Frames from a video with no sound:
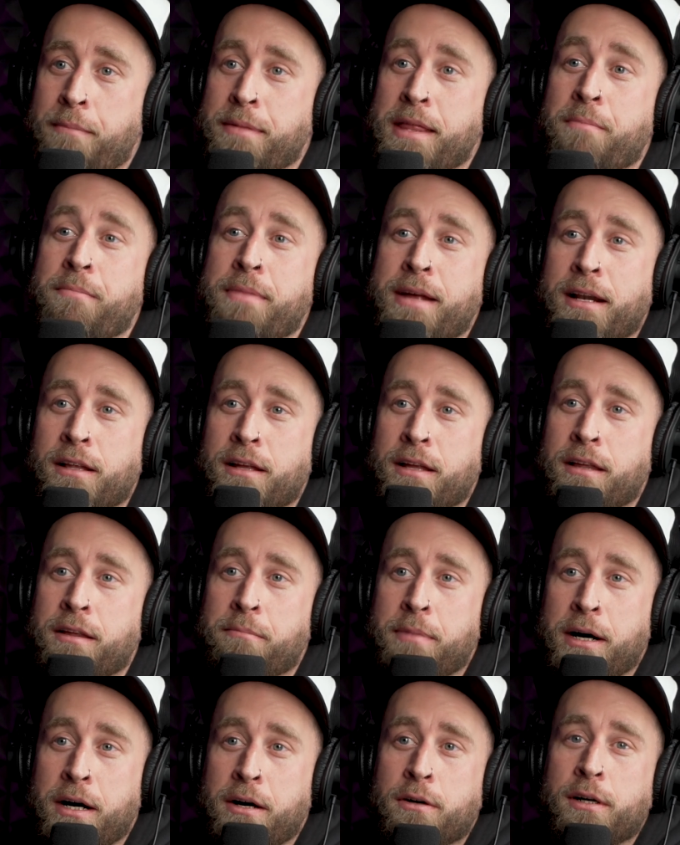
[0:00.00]
I'm in the middle of the
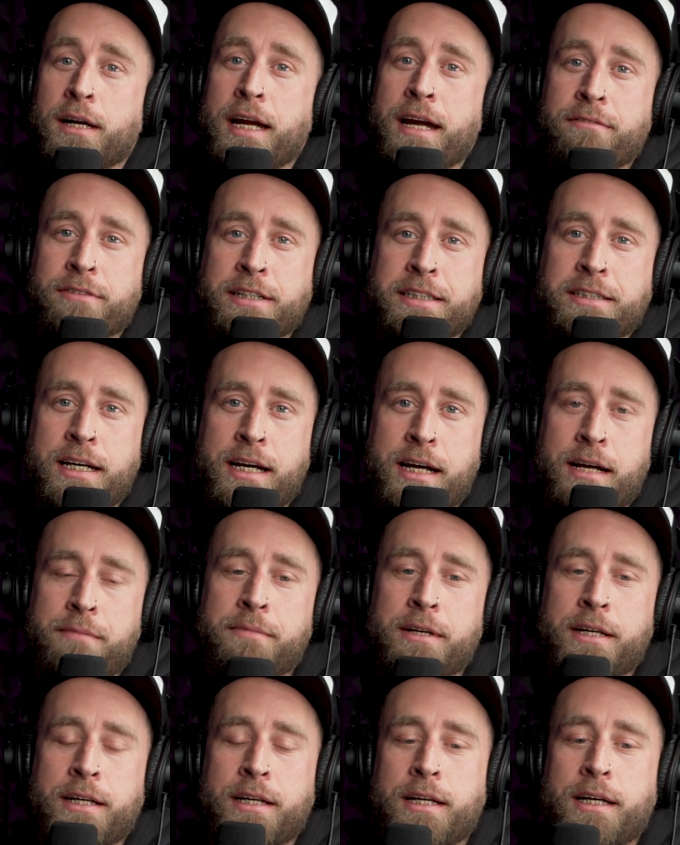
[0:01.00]
boat every
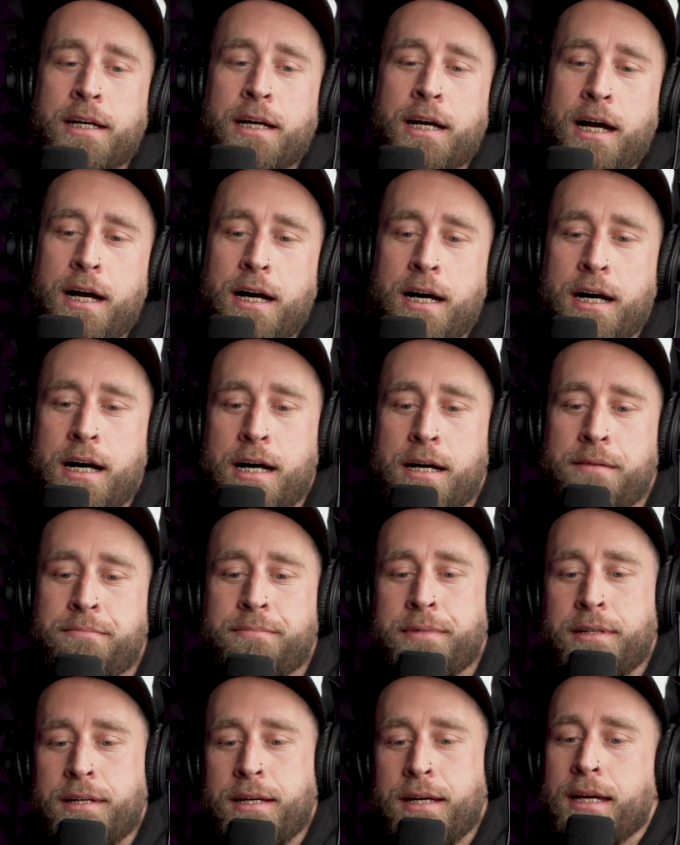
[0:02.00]
time.
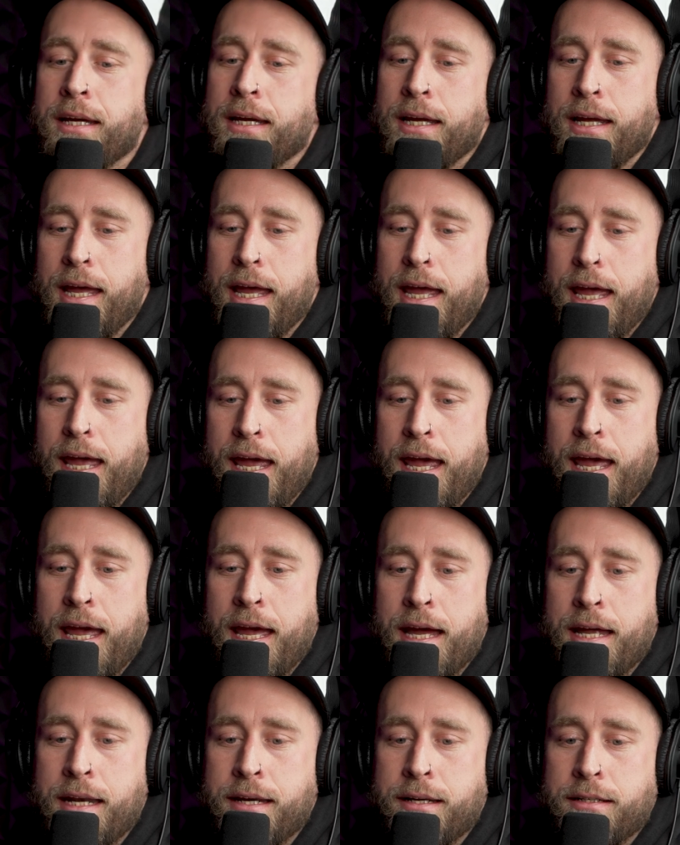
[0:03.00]

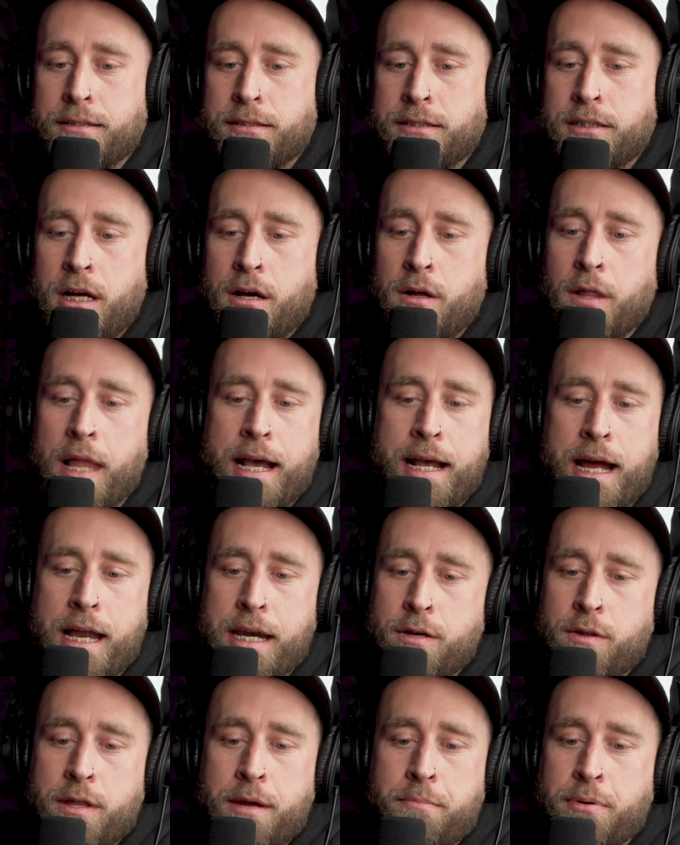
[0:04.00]
And so like I
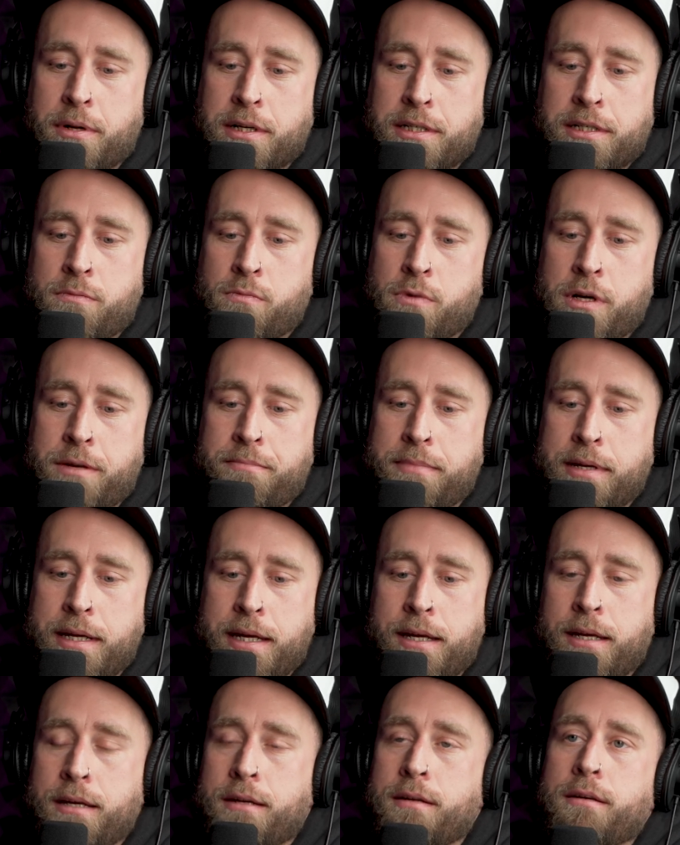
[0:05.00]
knew that prison wouldn't
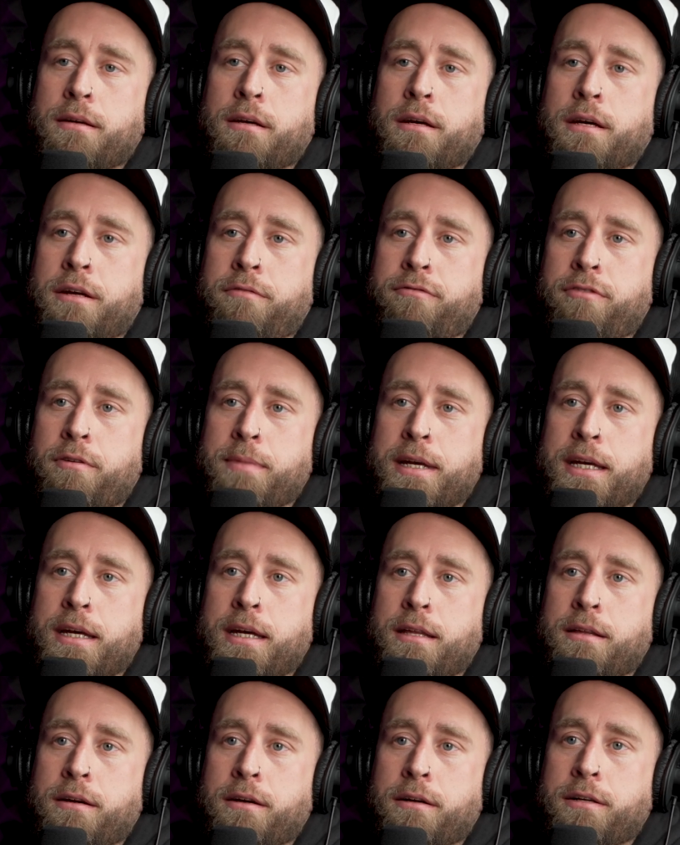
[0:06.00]
be good for me
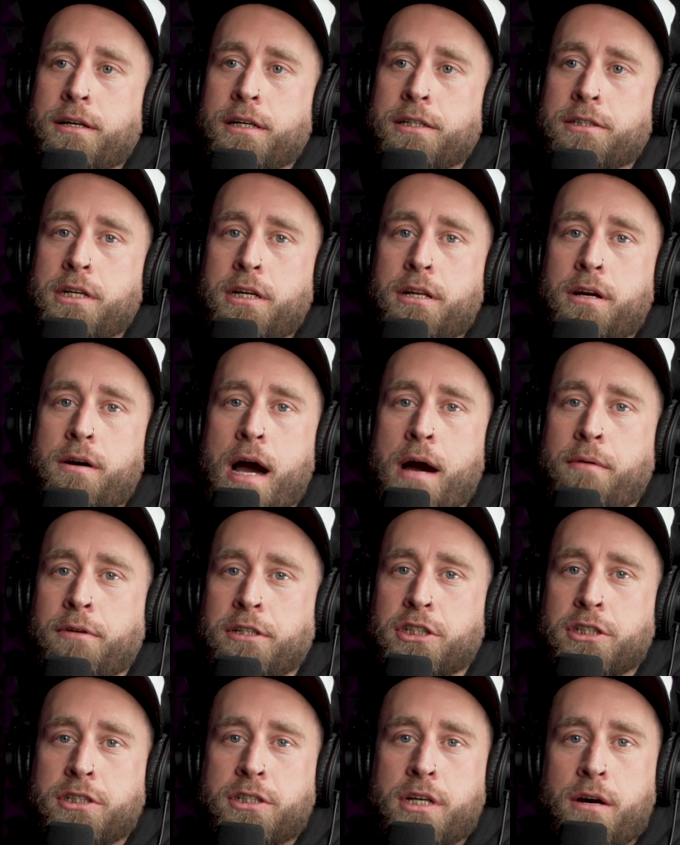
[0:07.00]
either because, I
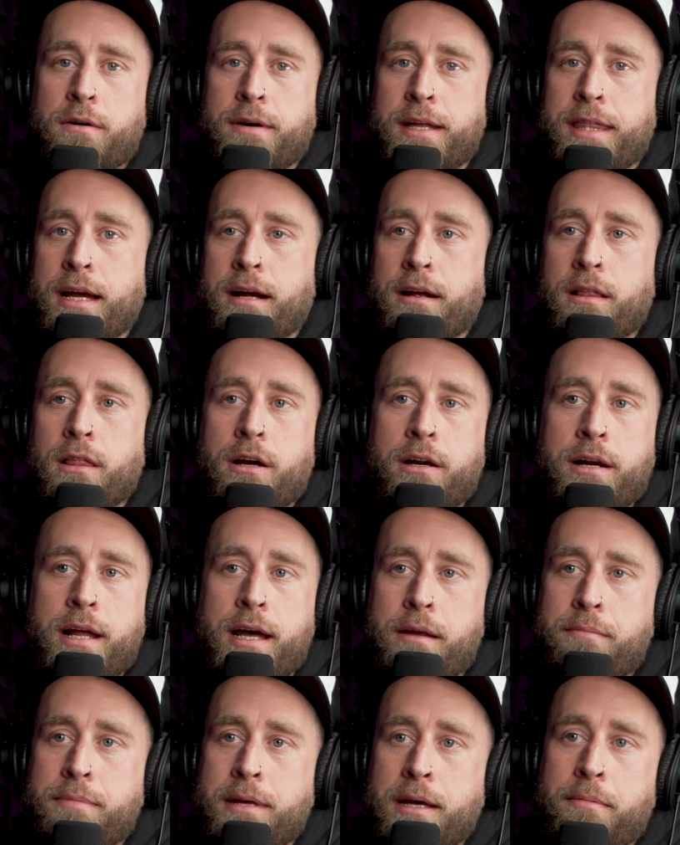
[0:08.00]
would just go in there and learn
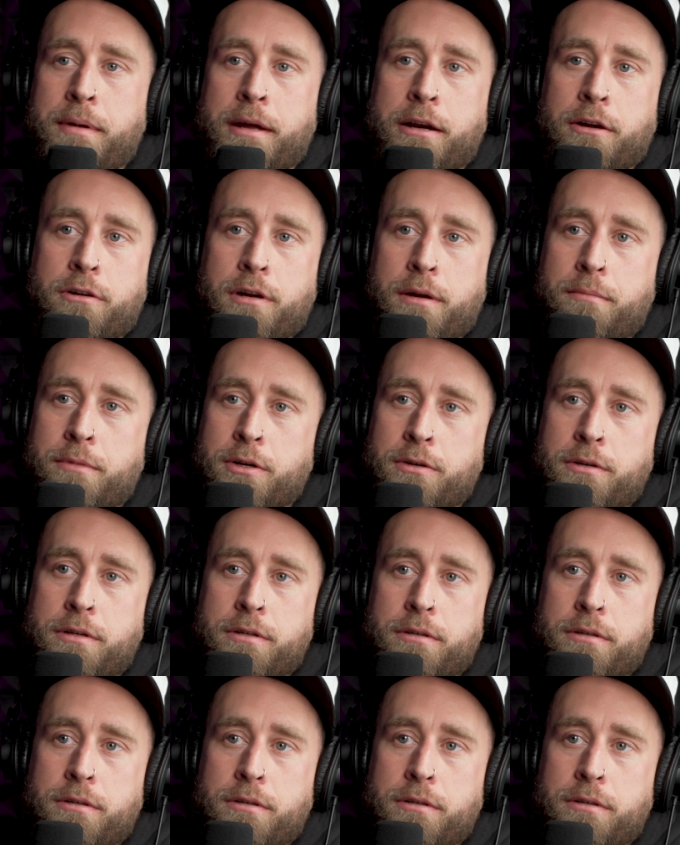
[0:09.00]
how to be a better criminal.